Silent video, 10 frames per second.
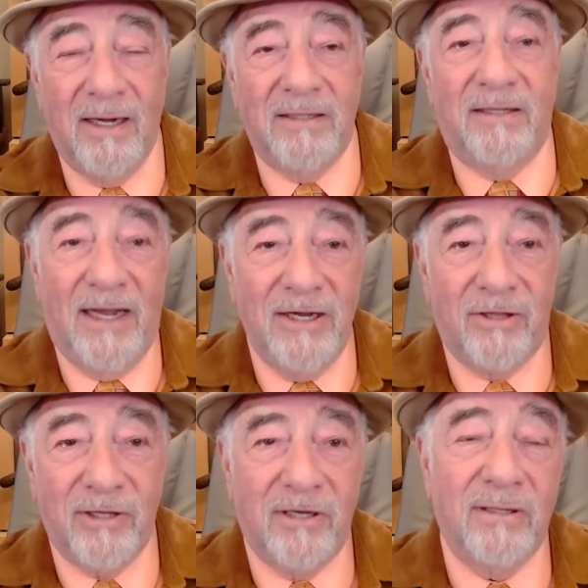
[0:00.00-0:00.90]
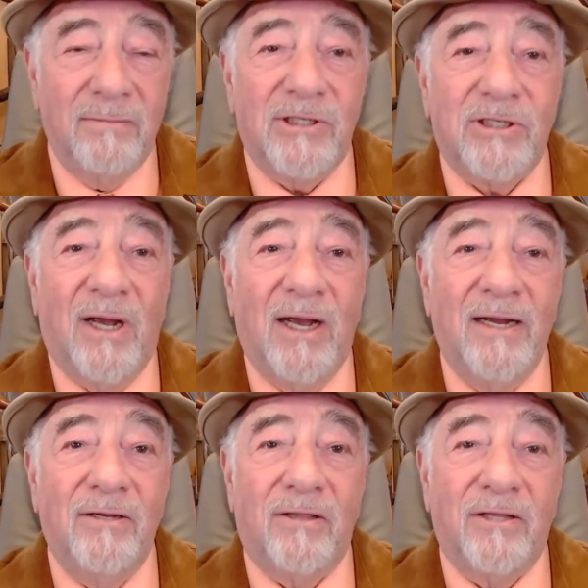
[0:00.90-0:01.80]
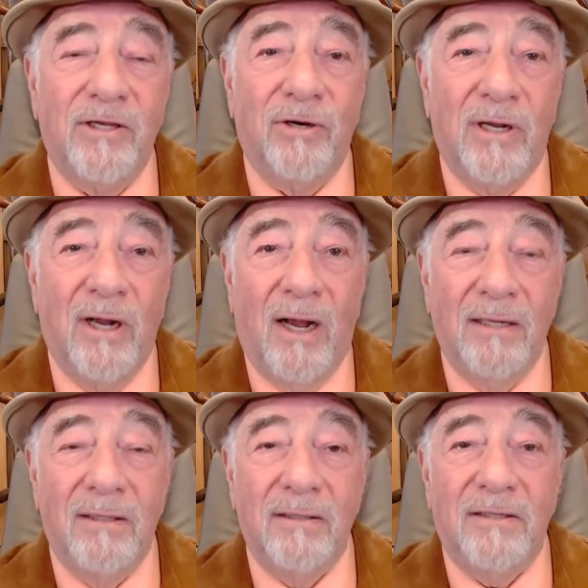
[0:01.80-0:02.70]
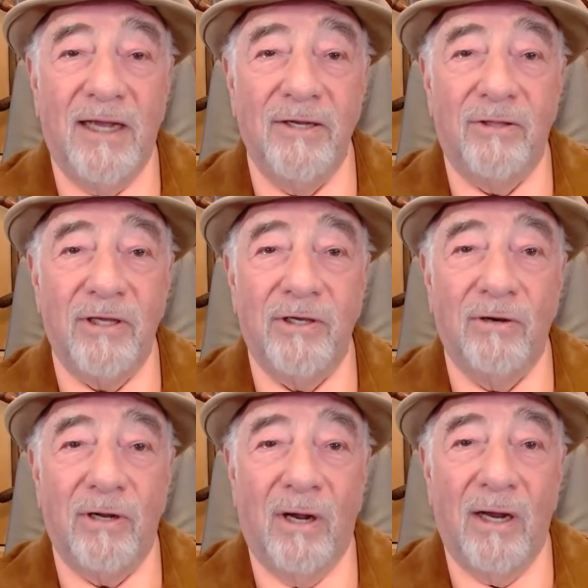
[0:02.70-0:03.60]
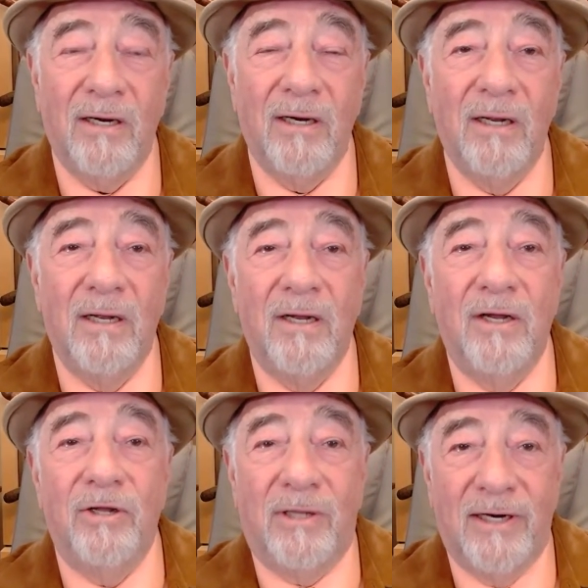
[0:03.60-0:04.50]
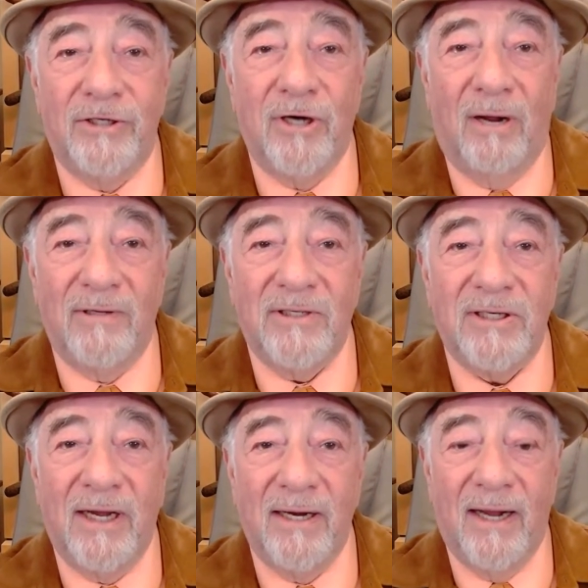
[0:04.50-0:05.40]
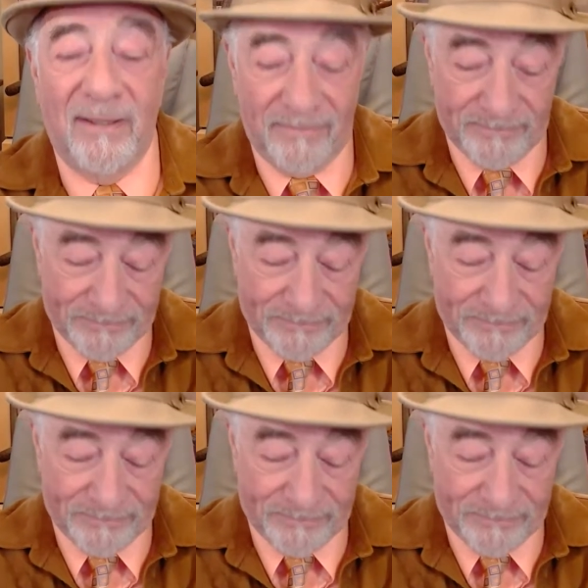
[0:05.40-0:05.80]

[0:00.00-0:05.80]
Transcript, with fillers: The day you think you're the Messiah, you'll think you're God. The day you think you're God, you'll get a job on CNN.